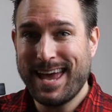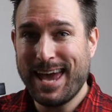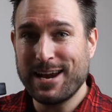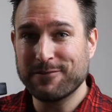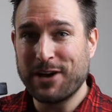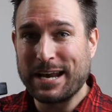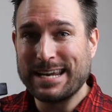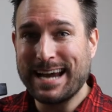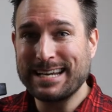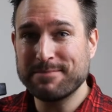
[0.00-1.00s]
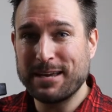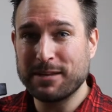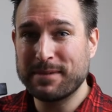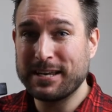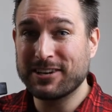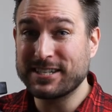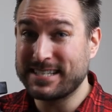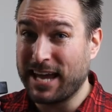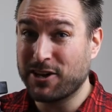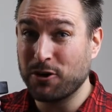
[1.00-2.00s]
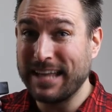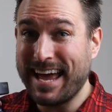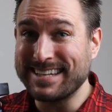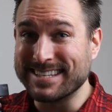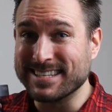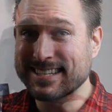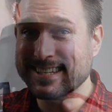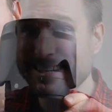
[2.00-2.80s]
And I've got a 90mm Sekor lens,